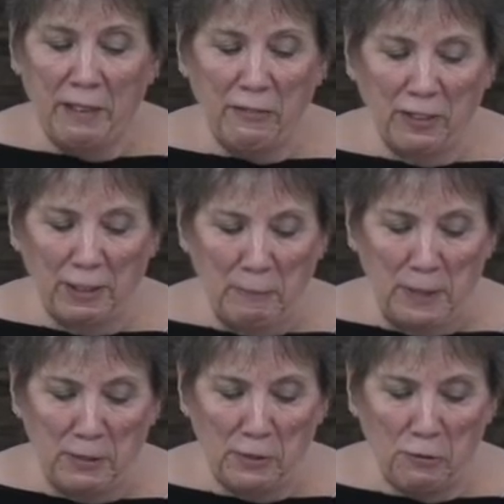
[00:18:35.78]
And then
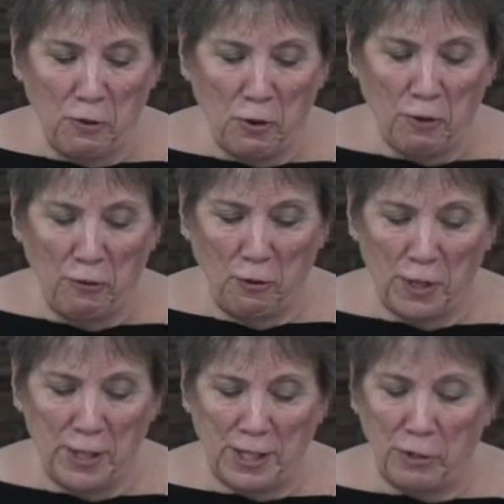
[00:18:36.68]
Philippians
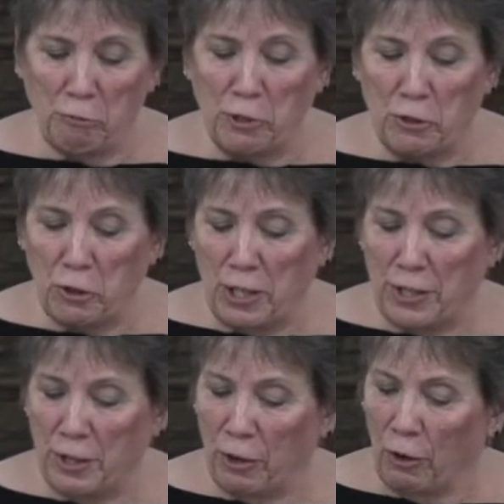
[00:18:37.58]
4:4 says, rejoice
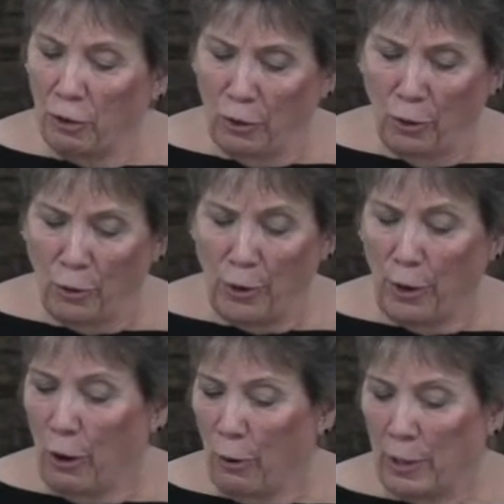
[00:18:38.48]
in the
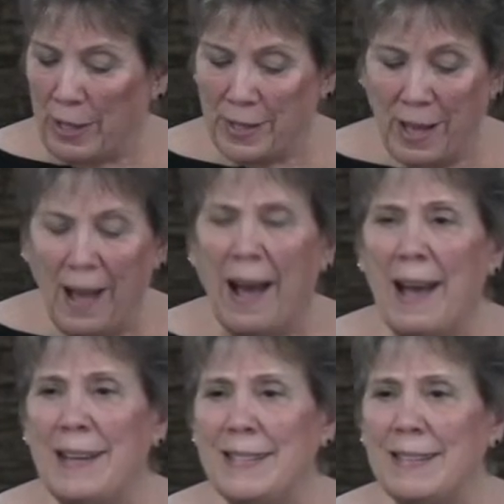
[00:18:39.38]
Lord always.
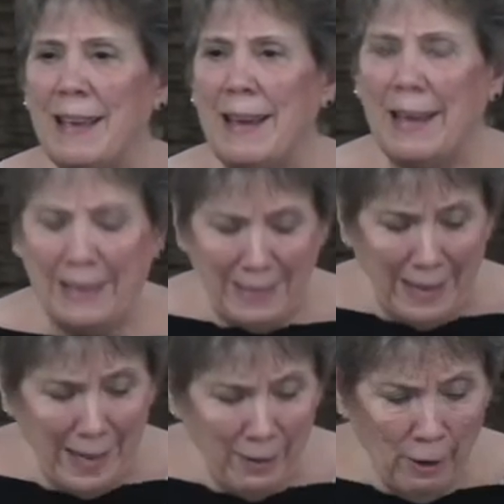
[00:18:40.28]
I say
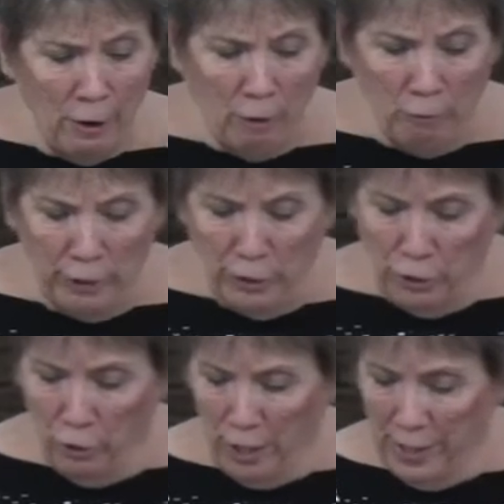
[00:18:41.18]
again,
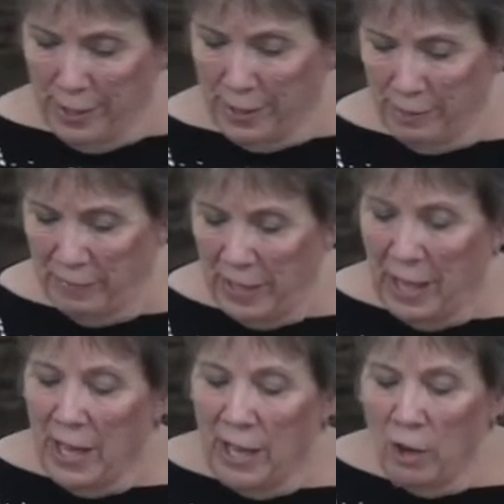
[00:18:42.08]
rejoice.
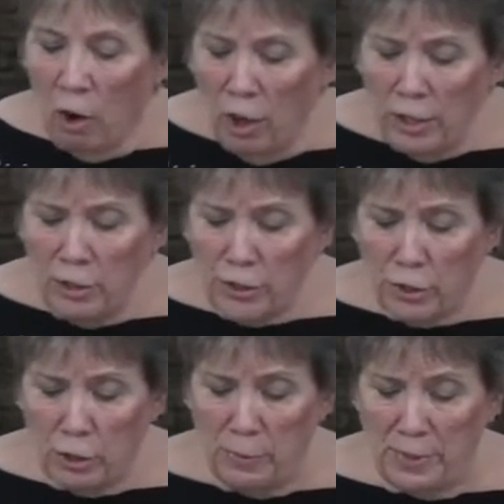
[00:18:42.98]
In all your
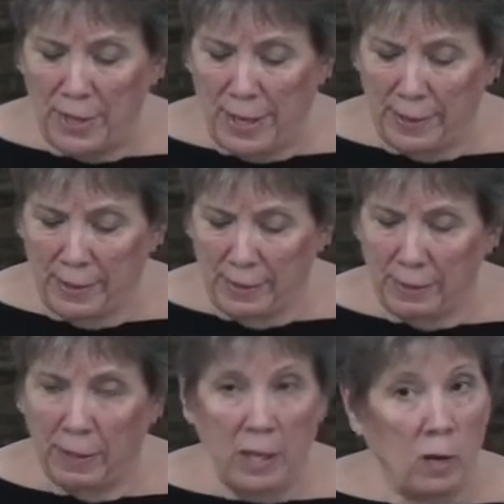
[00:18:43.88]

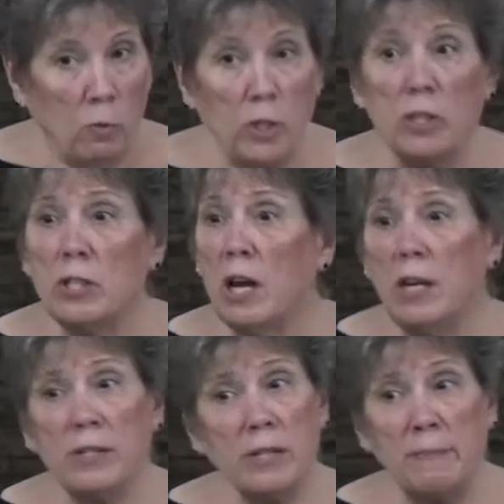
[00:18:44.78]
circumstances, which is
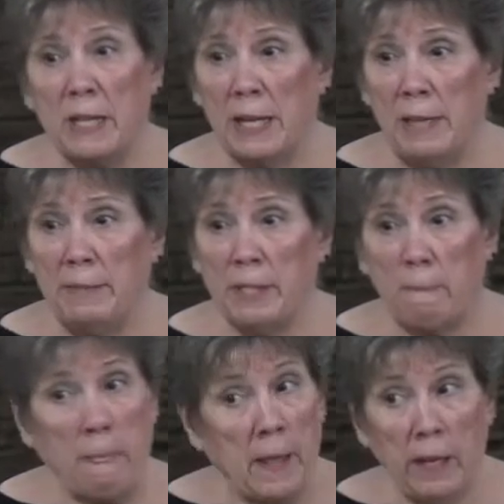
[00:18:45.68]
hard sometimes,
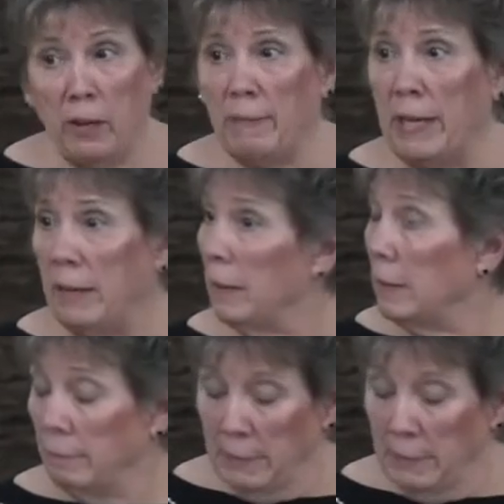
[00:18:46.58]
hear me,